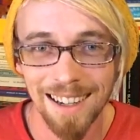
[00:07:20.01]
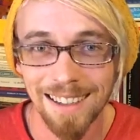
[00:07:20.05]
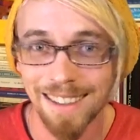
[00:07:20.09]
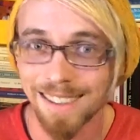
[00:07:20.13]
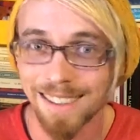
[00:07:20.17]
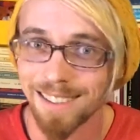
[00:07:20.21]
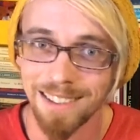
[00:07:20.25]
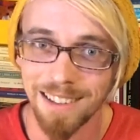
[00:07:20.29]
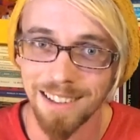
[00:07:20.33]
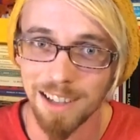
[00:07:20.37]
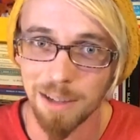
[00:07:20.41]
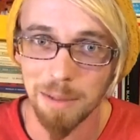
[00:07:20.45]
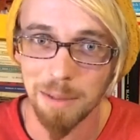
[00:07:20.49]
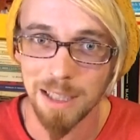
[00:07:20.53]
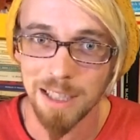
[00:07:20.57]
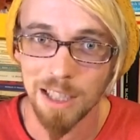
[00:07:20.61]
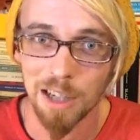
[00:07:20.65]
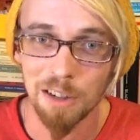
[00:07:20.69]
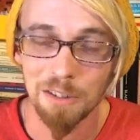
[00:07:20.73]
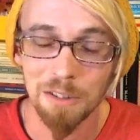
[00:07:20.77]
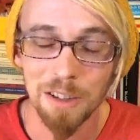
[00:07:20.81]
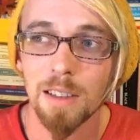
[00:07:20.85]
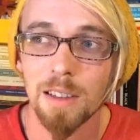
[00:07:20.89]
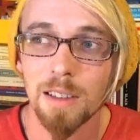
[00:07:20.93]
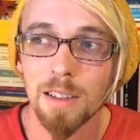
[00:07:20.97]
Couldn't help
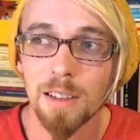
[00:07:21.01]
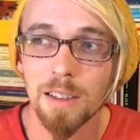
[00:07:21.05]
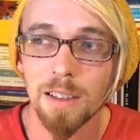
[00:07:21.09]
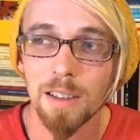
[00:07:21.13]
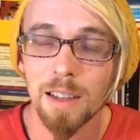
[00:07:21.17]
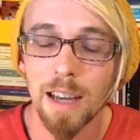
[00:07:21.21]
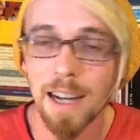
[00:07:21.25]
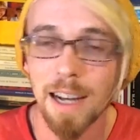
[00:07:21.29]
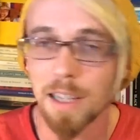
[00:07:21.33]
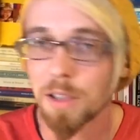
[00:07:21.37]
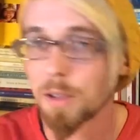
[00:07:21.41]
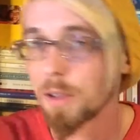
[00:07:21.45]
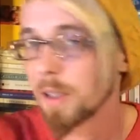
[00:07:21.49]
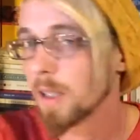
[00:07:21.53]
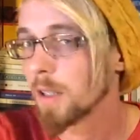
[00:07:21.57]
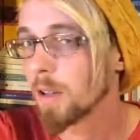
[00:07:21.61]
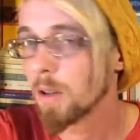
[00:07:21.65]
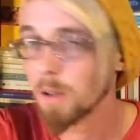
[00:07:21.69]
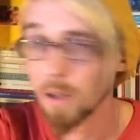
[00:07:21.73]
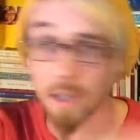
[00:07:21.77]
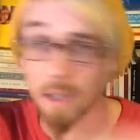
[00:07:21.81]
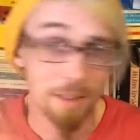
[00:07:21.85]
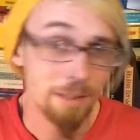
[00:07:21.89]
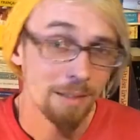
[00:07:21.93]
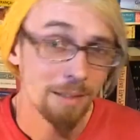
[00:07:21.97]
myself. Actually,
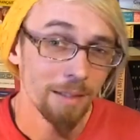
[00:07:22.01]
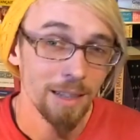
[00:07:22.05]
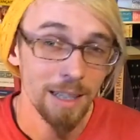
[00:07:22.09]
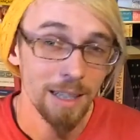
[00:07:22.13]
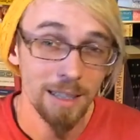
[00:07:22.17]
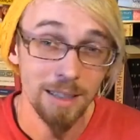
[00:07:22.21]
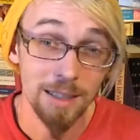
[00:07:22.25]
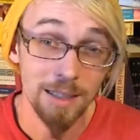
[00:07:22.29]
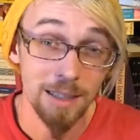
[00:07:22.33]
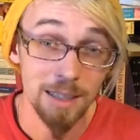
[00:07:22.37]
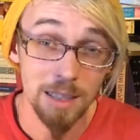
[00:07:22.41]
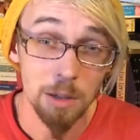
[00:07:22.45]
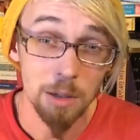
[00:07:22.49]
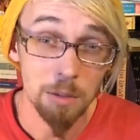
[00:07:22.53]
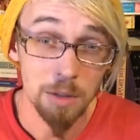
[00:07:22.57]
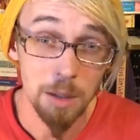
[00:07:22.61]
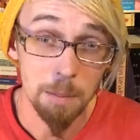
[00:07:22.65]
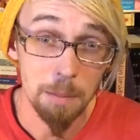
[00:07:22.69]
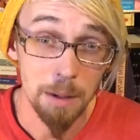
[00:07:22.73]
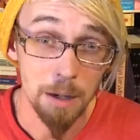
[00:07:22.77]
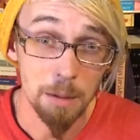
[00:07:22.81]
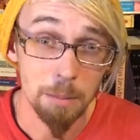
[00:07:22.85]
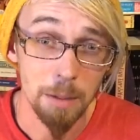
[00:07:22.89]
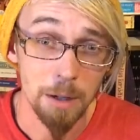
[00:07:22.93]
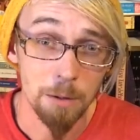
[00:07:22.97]
hold on. Let's go with a
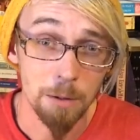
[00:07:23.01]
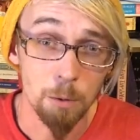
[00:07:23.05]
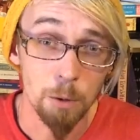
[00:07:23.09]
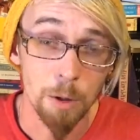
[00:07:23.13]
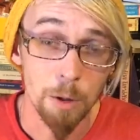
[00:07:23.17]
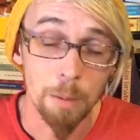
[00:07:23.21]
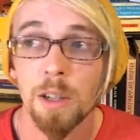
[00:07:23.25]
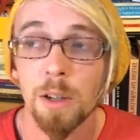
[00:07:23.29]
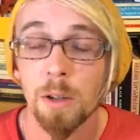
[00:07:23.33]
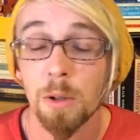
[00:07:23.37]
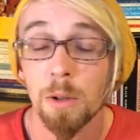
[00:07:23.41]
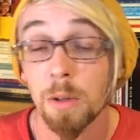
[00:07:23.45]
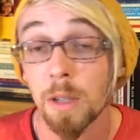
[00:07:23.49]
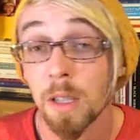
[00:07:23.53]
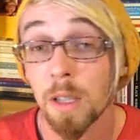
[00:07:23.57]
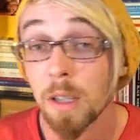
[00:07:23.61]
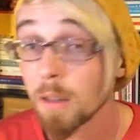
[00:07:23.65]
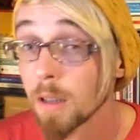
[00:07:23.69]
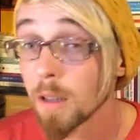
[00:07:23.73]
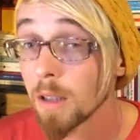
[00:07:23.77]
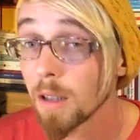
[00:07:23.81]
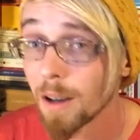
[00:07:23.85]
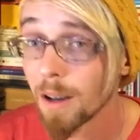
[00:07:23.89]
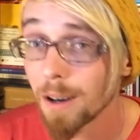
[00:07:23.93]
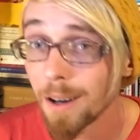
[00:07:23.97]
better metaphor. So
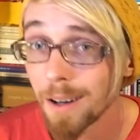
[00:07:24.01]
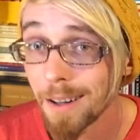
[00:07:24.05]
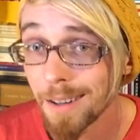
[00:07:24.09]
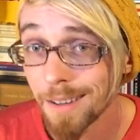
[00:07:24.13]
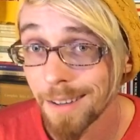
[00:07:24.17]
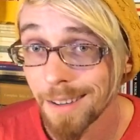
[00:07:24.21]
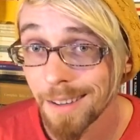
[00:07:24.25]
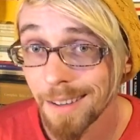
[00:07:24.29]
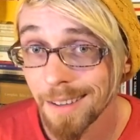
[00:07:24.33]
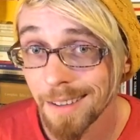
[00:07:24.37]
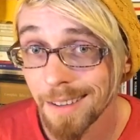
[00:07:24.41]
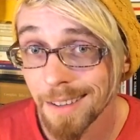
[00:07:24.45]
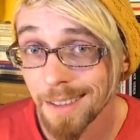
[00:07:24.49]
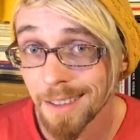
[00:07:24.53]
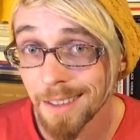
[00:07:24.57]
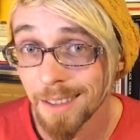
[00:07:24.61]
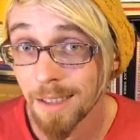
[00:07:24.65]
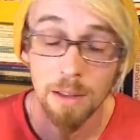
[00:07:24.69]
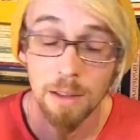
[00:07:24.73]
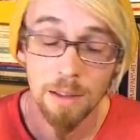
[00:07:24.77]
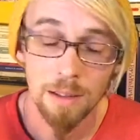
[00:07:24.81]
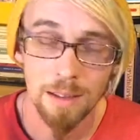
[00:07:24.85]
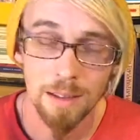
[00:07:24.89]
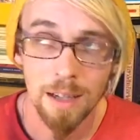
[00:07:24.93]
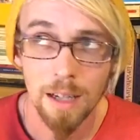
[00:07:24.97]
Kierkegaard is
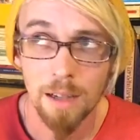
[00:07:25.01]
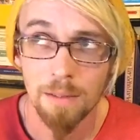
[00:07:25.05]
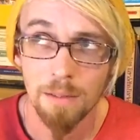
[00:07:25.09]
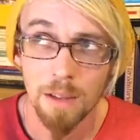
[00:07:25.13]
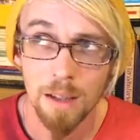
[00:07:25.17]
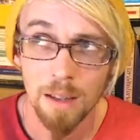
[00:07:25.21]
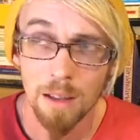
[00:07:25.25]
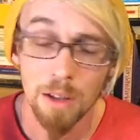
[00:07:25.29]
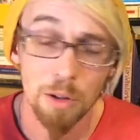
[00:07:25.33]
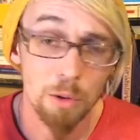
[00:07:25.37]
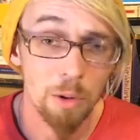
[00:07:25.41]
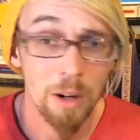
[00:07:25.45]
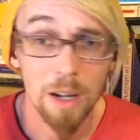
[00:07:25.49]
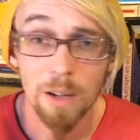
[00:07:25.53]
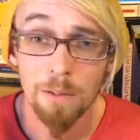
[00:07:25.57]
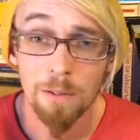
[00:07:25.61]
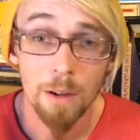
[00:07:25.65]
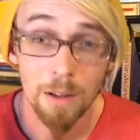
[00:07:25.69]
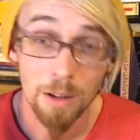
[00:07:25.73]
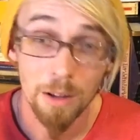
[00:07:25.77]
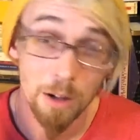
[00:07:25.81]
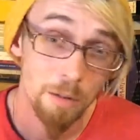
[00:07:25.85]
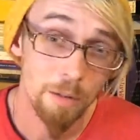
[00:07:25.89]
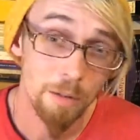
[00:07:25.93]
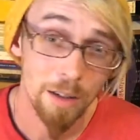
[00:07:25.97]
kind of like the
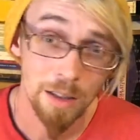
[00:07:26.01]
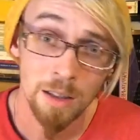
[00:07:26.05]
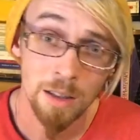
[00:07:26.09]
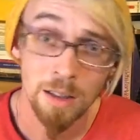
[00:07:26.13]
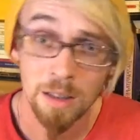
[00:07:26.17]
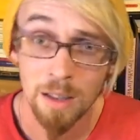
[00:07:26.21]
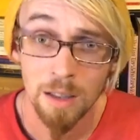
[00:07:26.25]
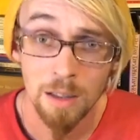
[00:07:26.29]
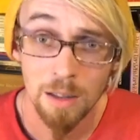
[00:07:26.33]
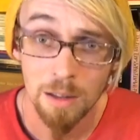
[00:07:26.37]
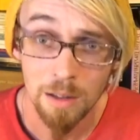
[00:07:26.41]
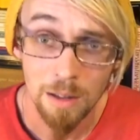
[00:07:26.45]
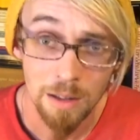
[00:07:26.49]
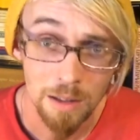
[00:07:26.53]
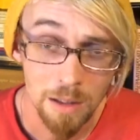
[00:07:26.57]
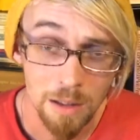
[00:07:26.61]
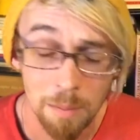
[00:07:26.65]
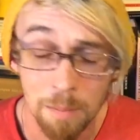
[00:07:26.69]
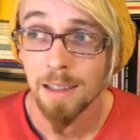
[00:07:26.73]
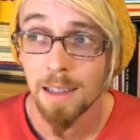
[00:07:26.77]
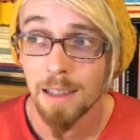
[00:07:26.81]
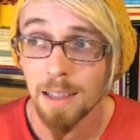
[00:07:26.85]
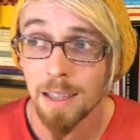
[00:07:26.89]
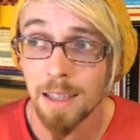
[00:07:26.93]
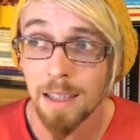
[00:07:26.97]
grandfather of
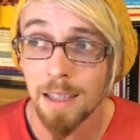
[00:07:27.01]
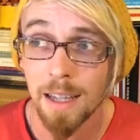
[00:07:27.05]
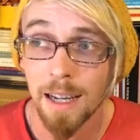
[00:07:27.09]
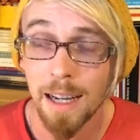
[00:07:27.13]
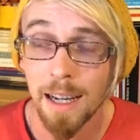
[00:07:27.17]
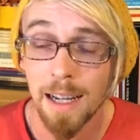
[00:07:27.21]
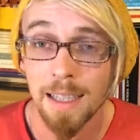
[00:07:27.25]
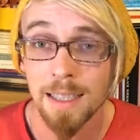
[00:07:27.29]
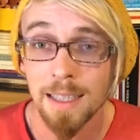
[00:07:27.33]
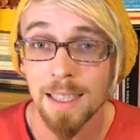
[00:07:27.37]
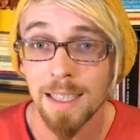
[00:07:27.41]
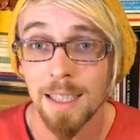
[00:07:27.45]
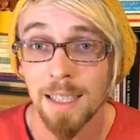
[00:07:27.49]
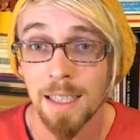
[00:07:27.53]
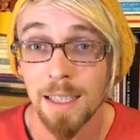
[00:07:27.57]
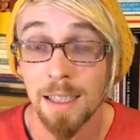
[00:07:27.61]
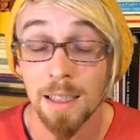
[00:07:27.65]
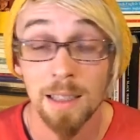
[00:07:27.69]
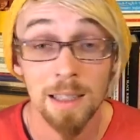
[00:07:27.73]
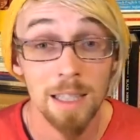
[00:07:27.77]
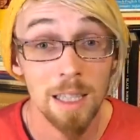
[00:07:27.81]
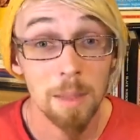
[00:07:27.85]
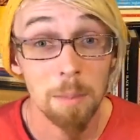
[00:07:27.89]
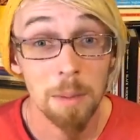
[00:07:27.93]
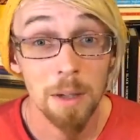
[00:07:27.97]
existentialism. He has the
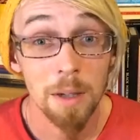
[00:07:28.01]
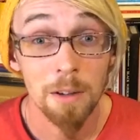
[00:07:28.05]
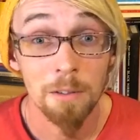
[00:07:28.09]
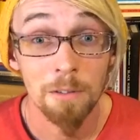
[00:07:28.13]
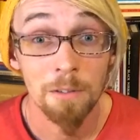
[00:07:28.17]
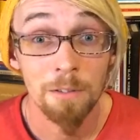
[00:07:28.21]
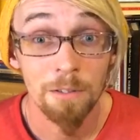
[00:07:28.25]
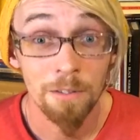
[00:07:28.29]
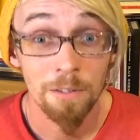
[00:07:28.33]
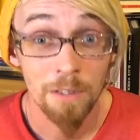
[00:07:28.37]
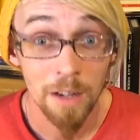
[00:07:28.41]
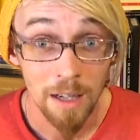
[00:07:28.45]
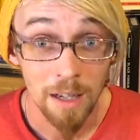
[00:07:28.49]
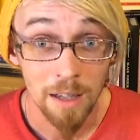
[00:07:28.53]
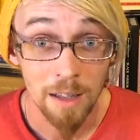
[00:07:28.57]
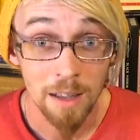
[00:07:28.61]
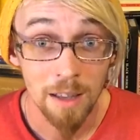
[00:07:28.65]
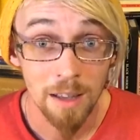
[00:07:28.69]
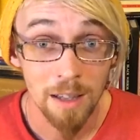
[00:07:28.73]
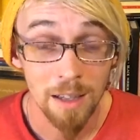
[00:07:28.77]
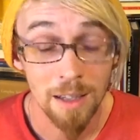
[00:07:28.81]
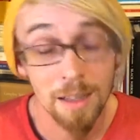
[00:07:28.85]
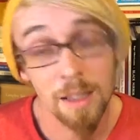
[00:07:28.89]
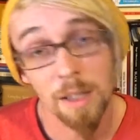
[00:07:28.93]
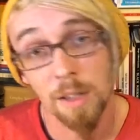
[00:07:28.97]
leap of faith
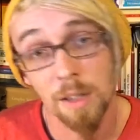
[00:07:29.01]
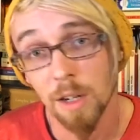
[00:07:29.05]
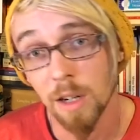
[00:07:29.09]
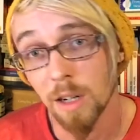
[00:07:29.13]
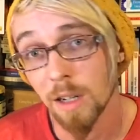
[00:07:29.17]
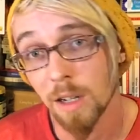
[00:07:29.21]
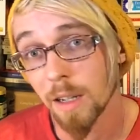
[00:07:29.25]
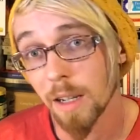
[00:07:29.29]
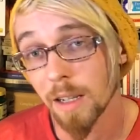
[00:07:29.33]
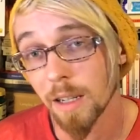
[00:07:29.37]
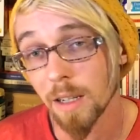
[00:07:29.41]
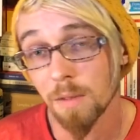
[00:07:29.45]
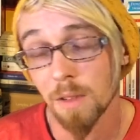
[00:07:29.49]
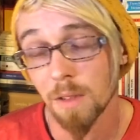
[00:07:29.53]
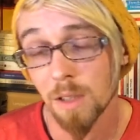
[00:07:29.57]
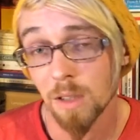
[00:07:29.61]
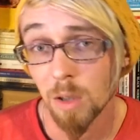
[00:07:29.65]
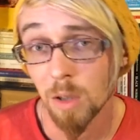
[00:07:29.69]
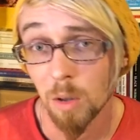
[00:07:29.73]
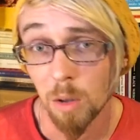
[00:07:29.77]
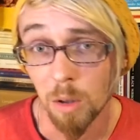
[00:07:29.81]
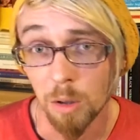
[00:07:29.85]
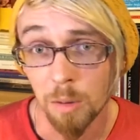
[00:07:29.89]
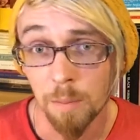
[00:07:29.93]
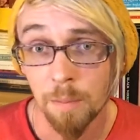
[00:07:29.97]
in the dark night of the
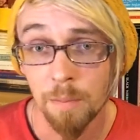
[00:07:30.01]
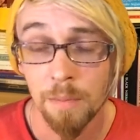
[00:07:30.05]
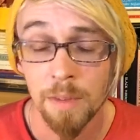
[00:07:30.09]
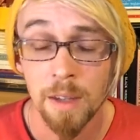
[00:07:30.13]
soul.